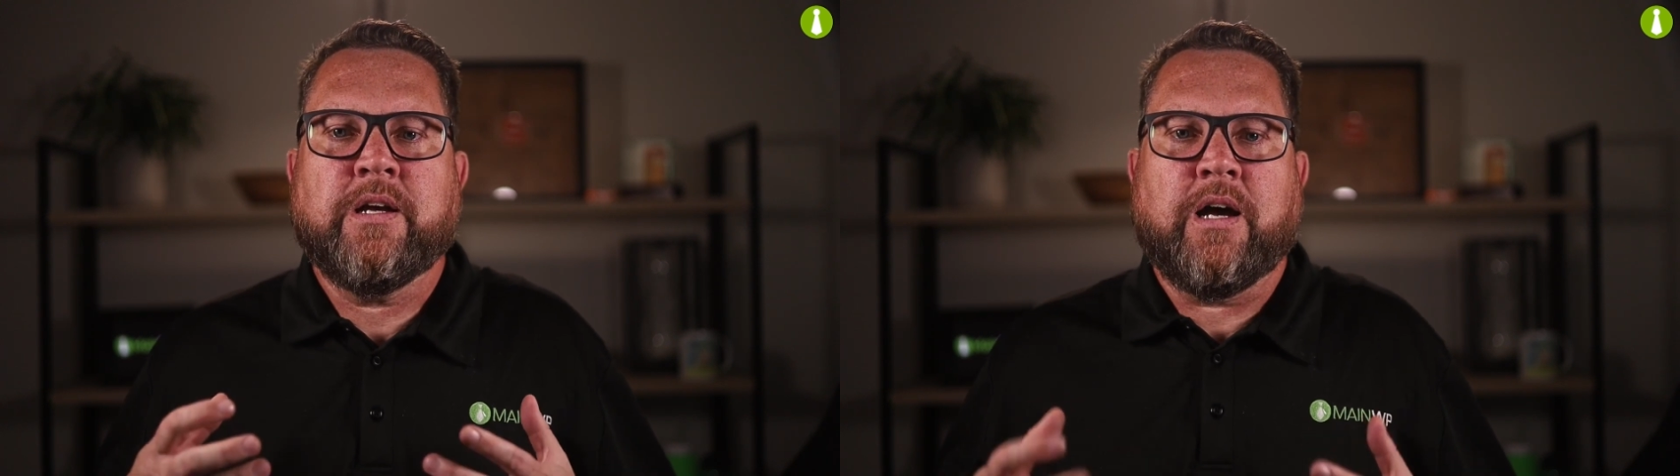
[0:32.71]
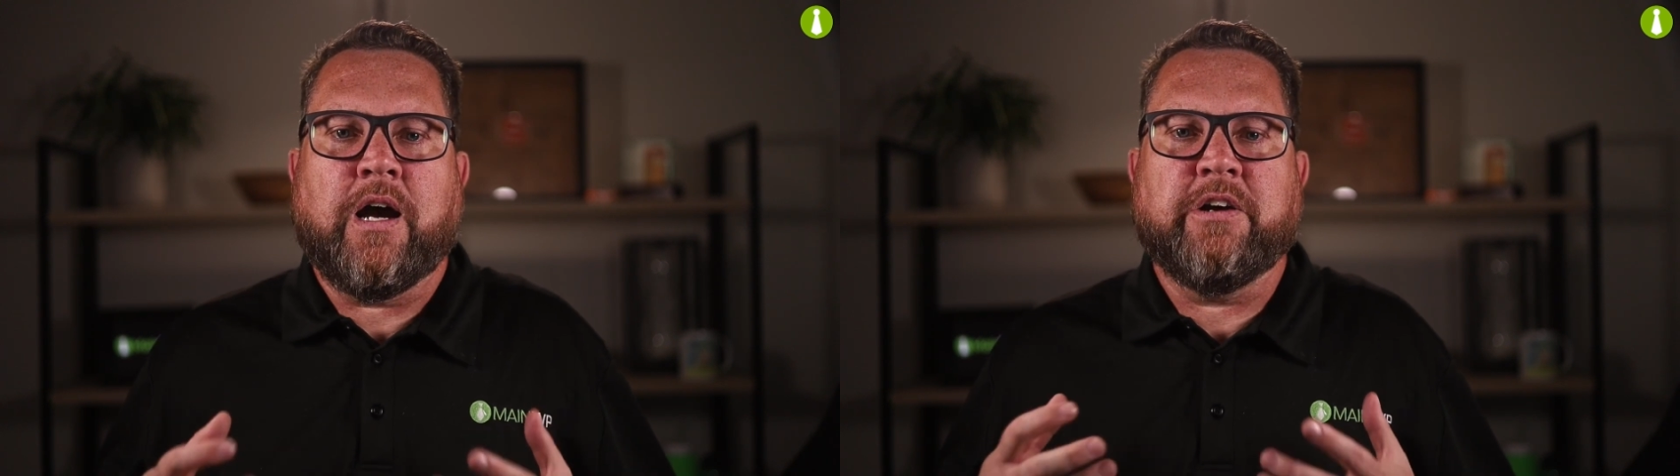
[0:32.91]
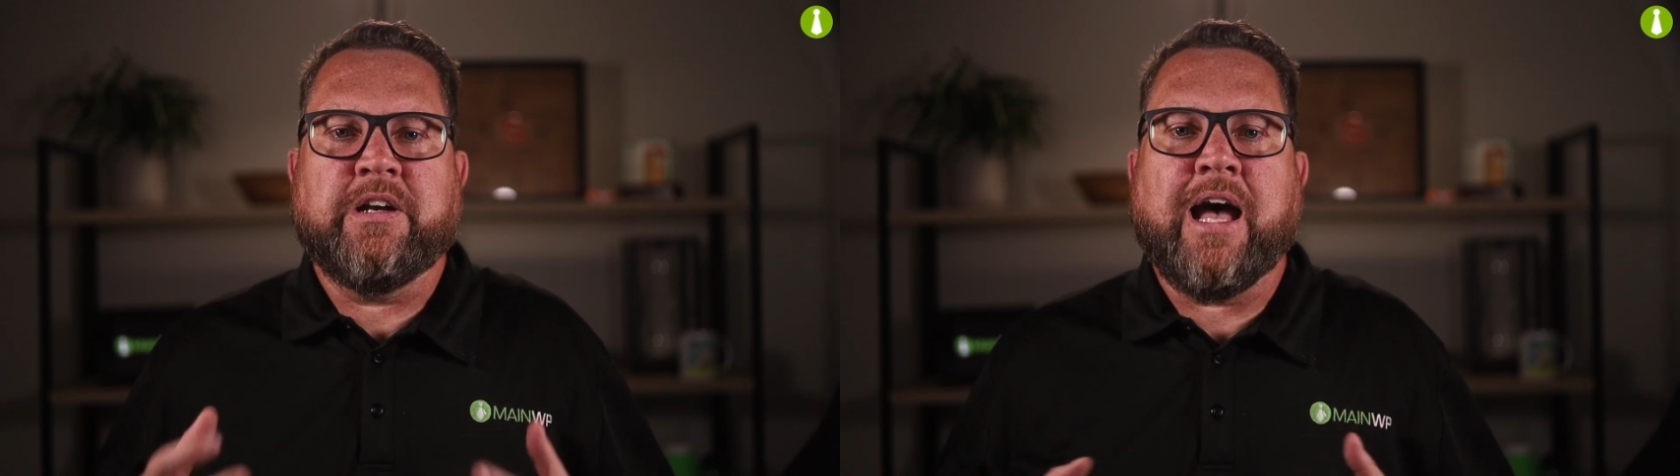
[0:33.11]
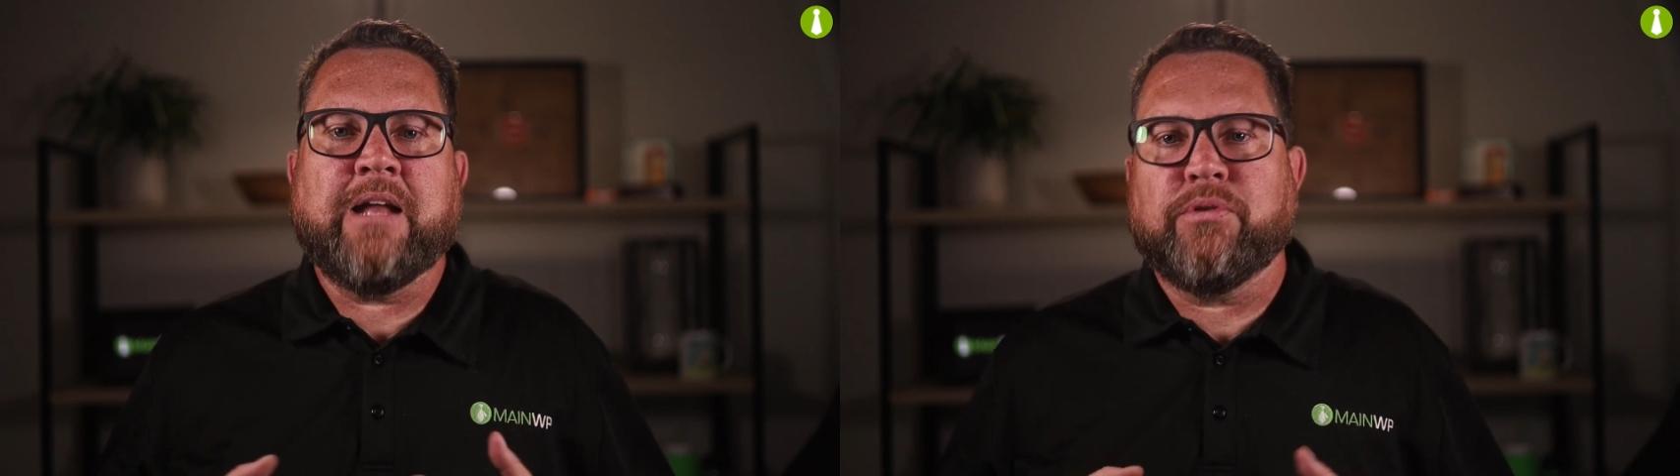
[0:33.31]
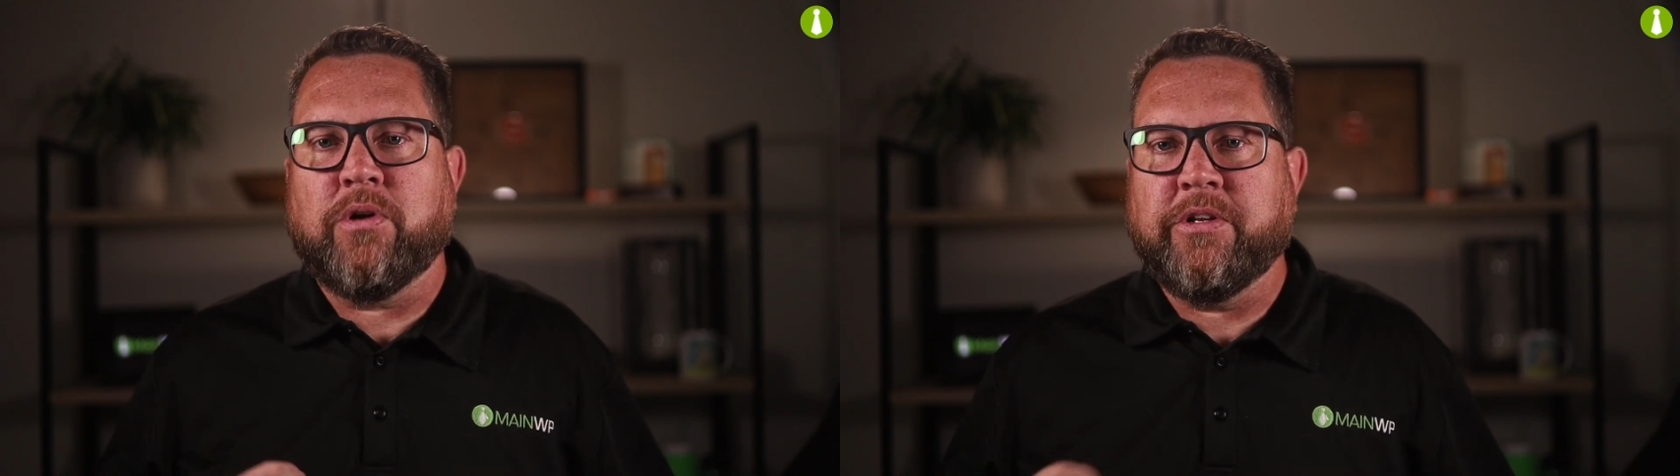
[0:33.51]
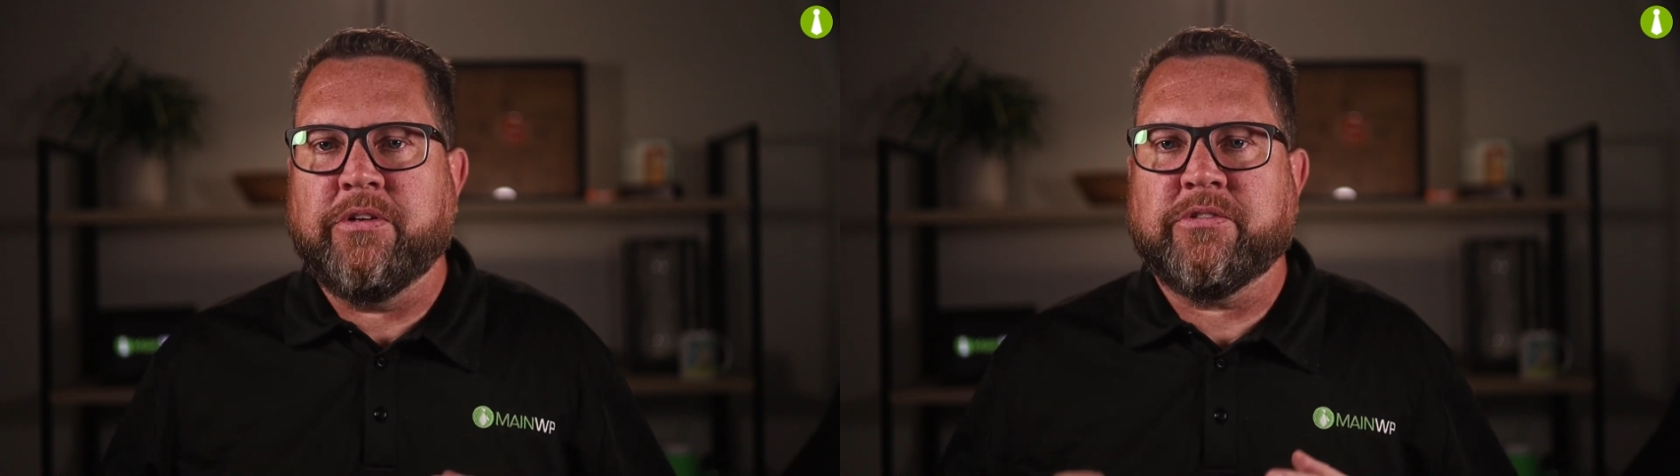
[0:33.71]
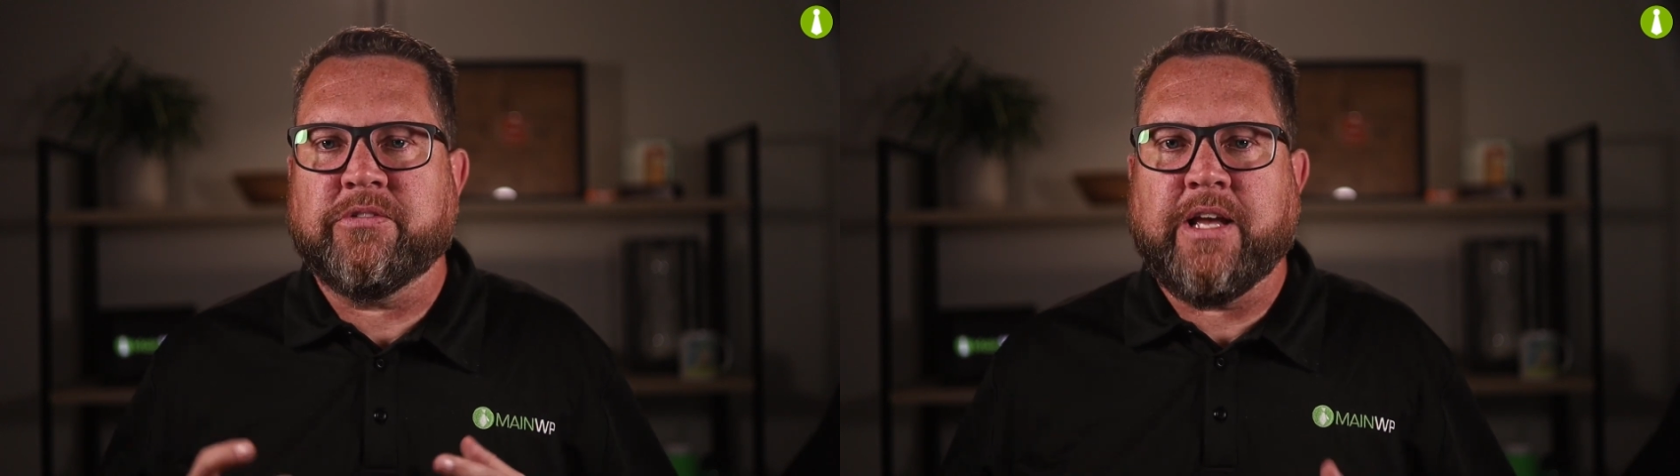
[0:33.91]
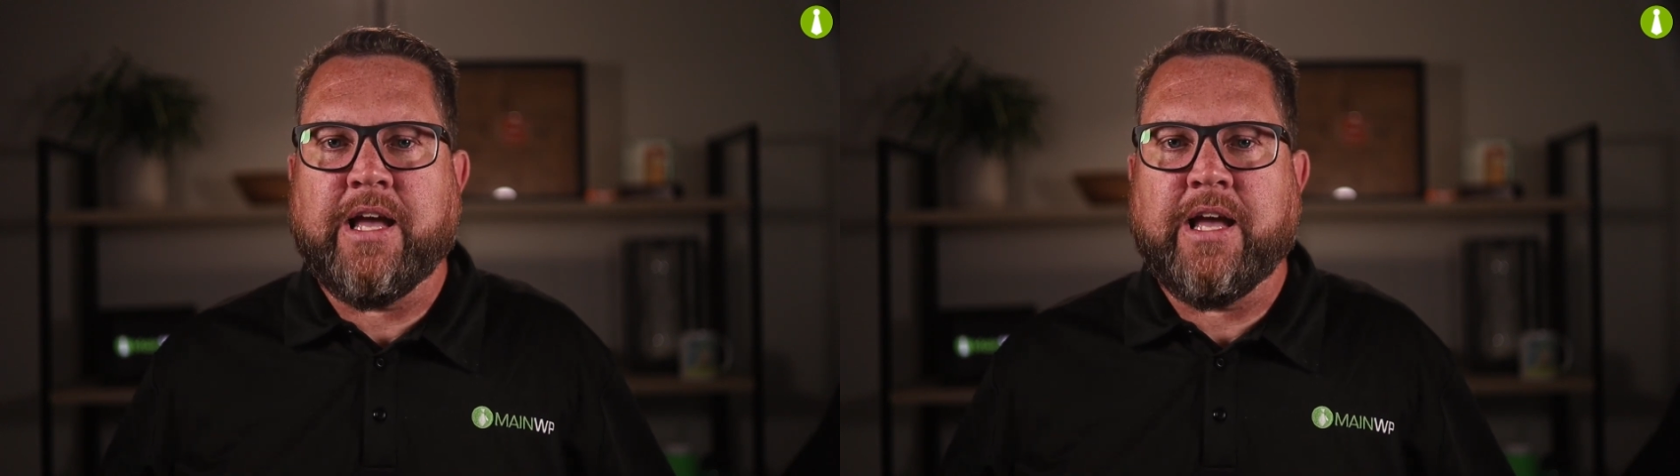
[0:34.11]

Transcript: our non-pro users that